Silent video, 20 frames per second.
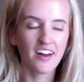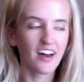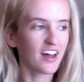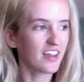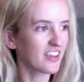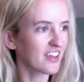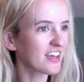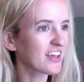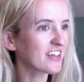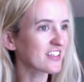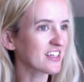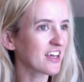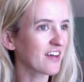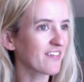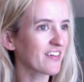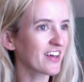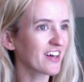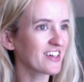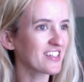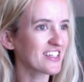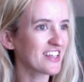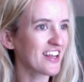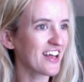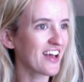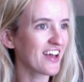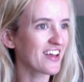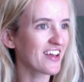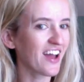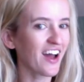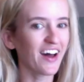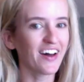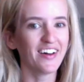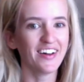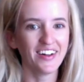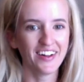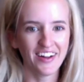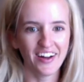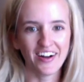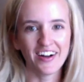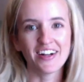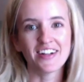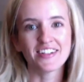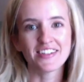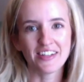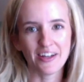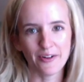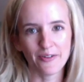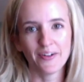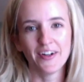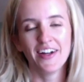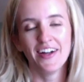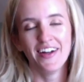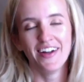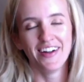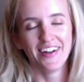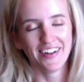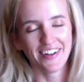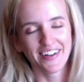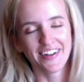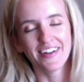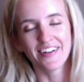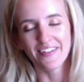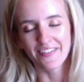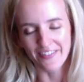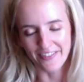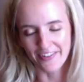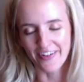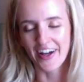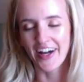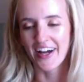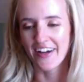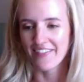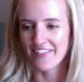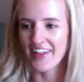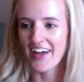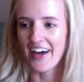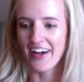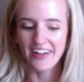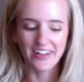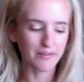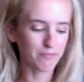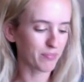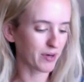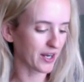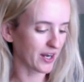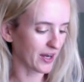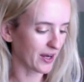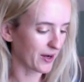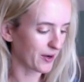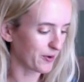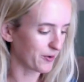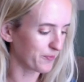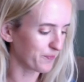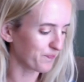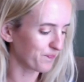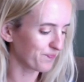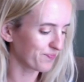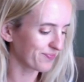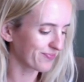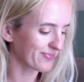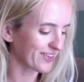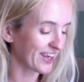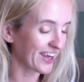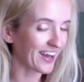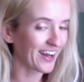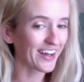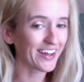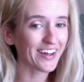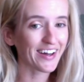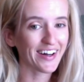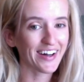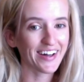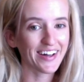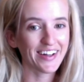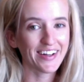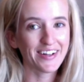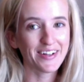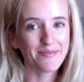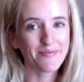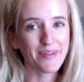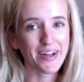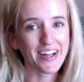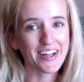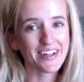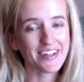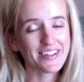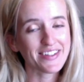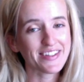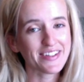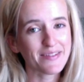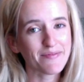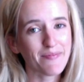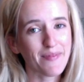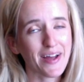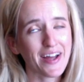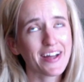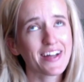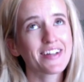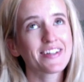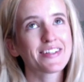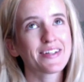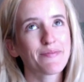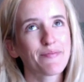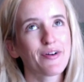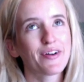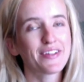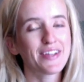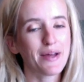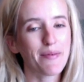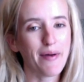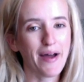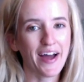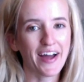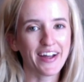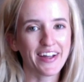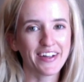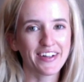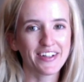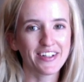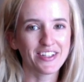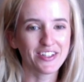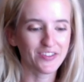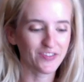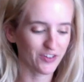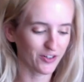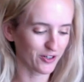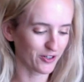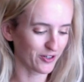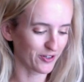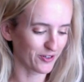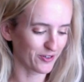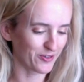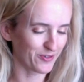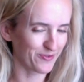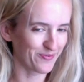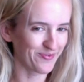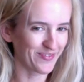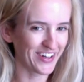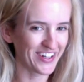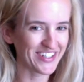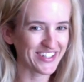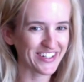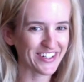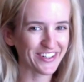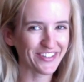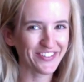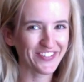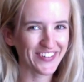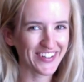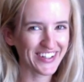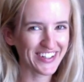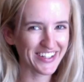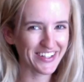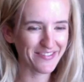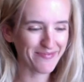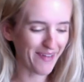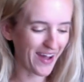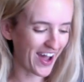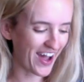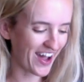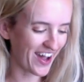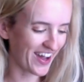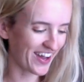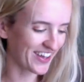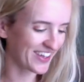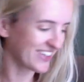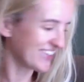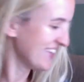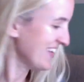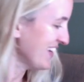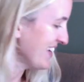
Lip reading: I think it's coming out today. Yeah. All right. So we'll have that. But I got an amazing, amazing birthday package from a dear friend of mine.